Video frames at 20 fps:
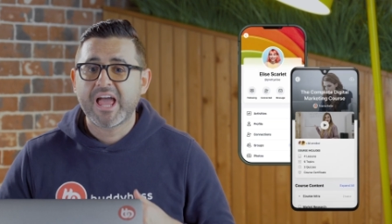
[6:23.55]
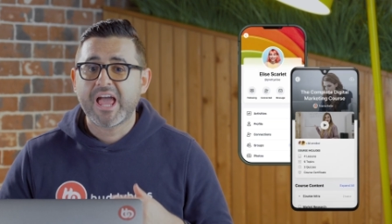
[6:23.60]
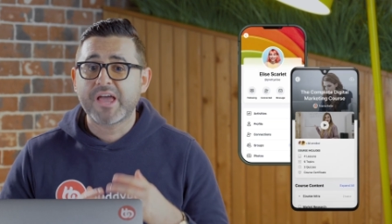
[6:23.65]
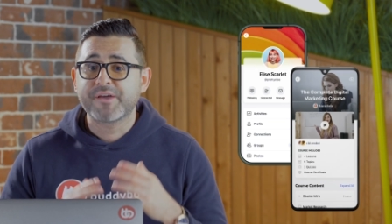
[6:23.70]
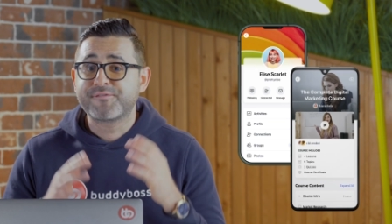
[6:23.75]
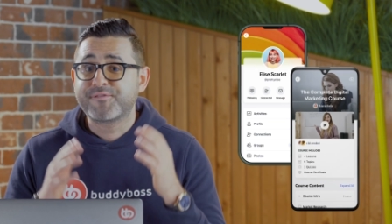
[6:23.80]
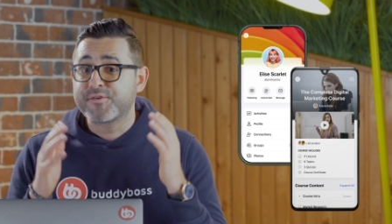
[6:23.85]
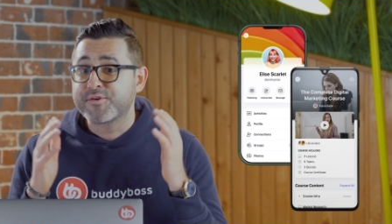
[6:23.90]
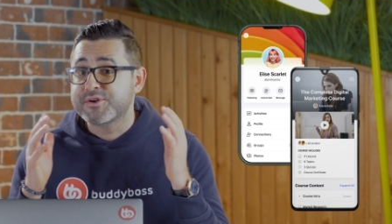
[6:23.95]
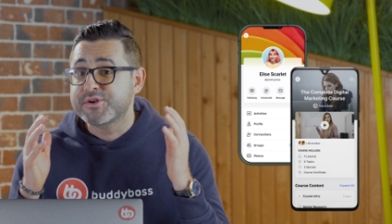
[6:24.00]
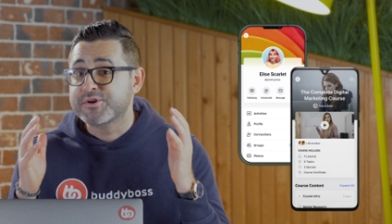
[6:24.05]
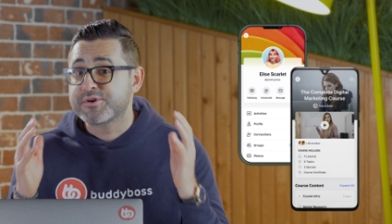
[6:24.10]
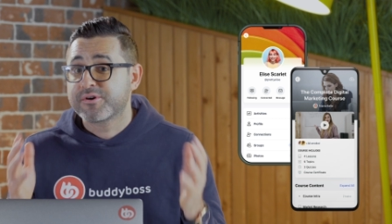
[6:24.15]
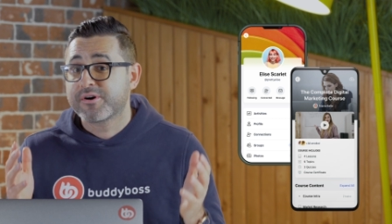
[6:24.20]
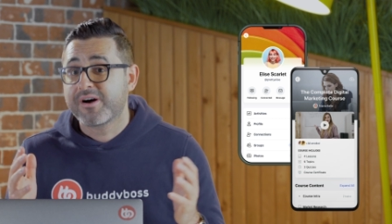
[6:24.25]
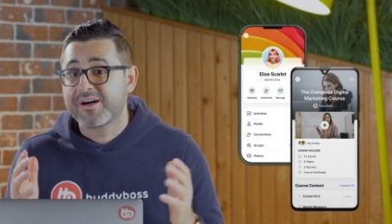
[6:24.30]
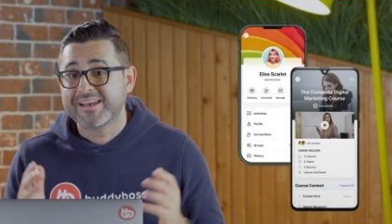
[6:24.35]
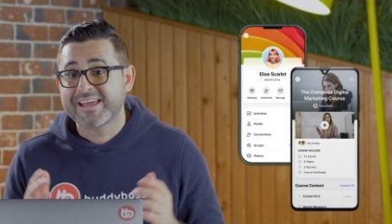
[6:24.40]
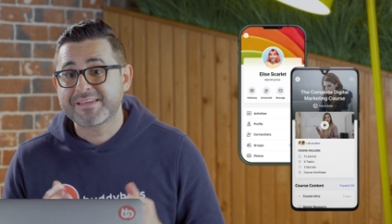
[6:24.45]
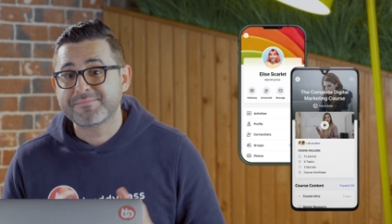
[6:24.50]
and for
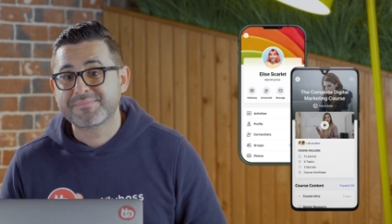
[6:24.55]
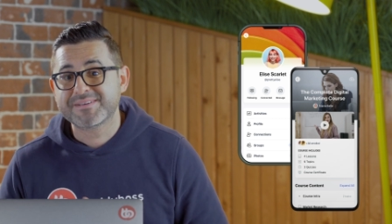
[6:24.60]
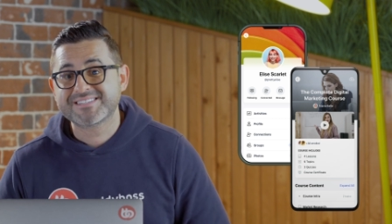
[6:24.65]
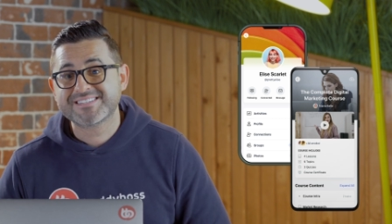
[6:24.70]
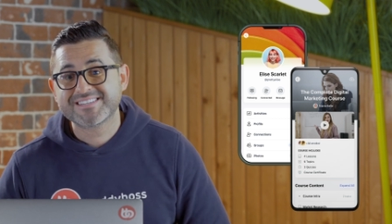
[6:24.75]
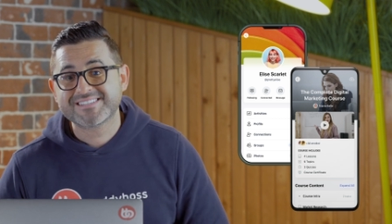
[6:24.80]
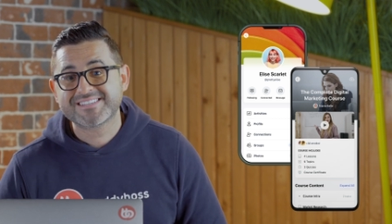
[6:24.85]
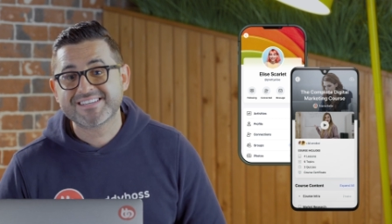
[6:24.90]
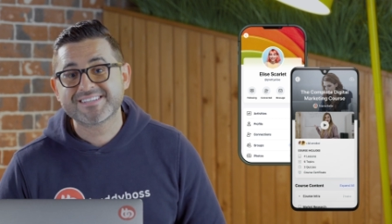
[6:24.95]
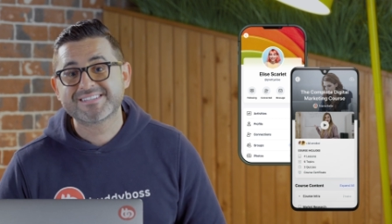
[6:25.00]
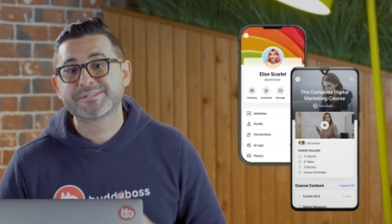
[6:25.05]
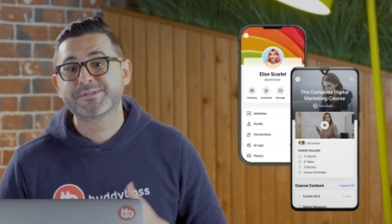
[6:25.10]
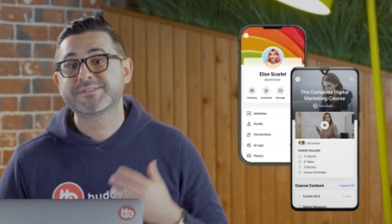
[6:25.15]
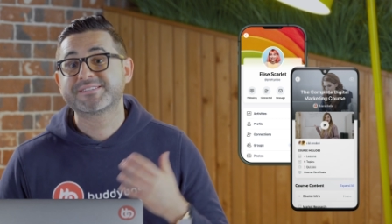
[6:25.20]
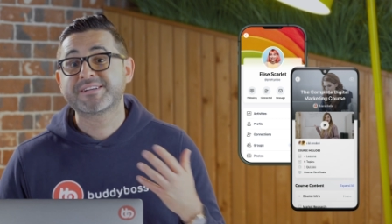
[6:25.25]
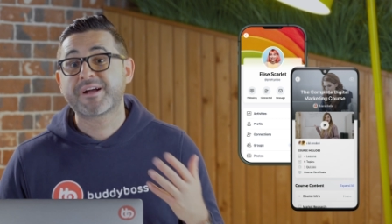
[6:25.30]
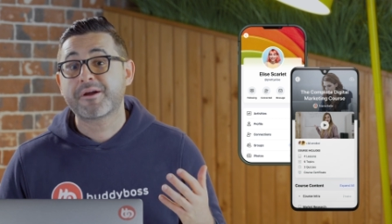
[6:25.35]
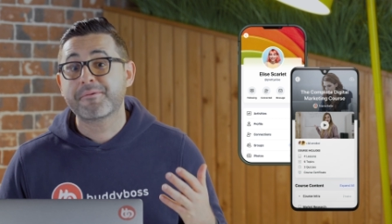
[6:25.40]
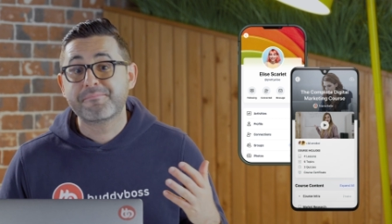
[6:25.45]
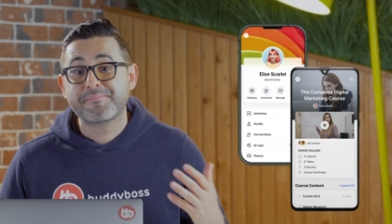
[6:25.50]
your online businesses to
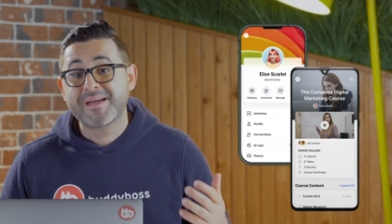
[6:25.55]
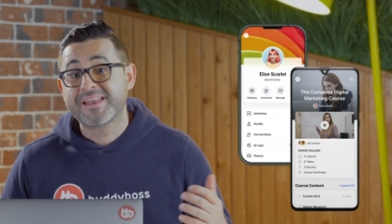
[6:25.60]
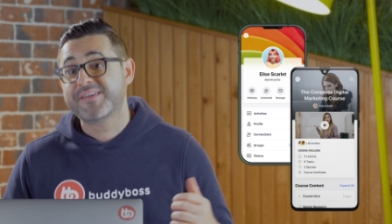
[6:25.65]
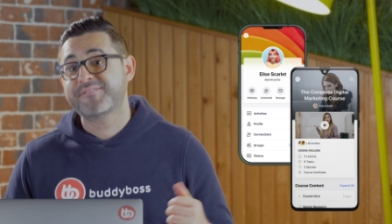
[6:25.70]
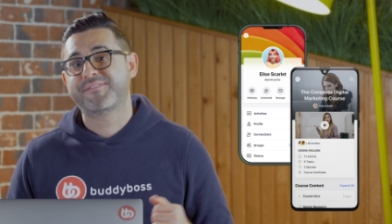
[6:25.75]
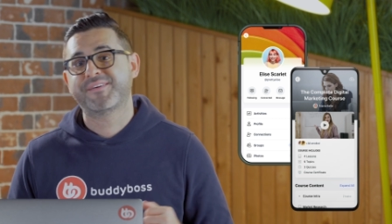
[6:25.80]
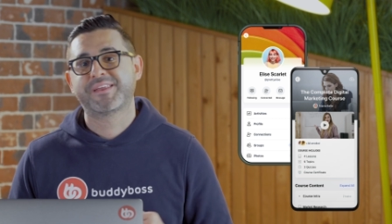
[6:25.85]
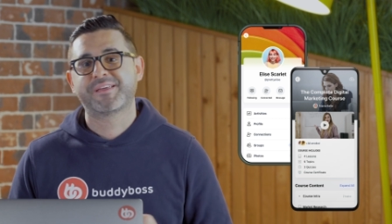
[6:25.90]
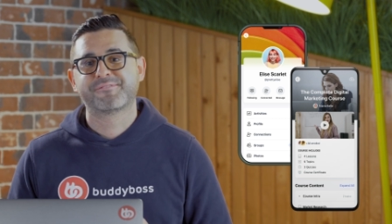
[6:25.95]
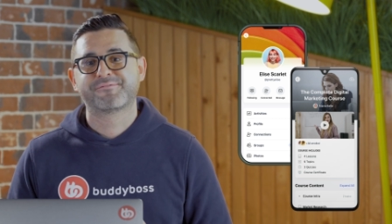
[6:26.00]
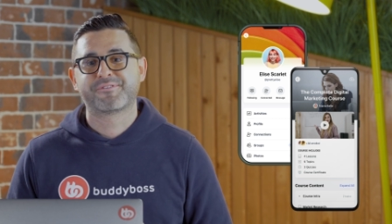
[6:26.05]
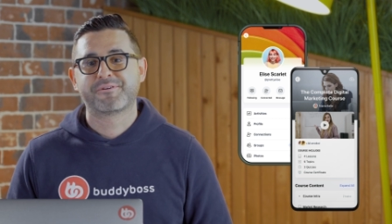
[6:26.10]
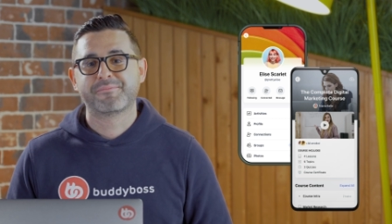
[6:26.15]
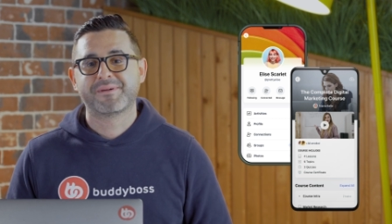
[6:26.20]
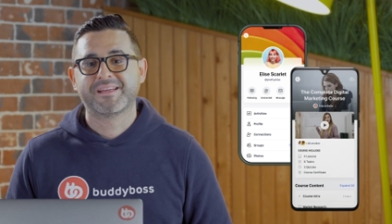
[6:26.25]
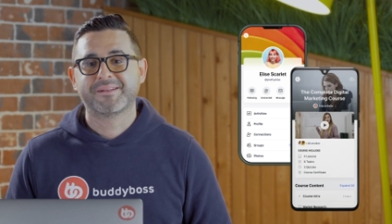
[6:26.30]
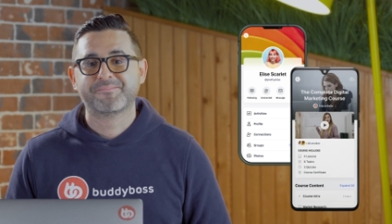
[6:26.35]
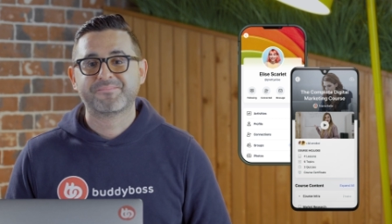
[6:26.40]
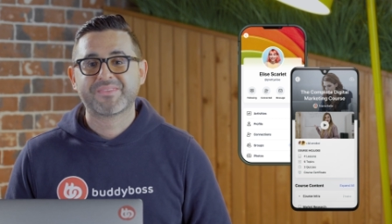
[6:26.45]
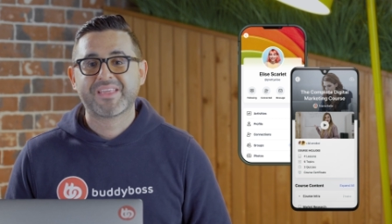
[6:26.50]
start benefiting from
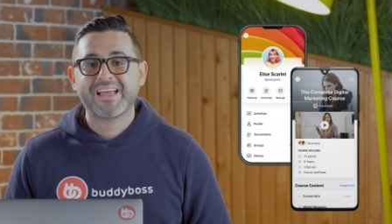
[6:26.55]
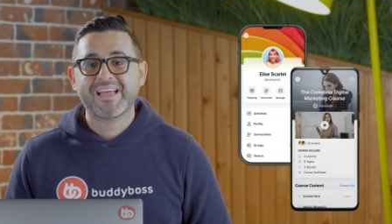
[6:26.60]
it.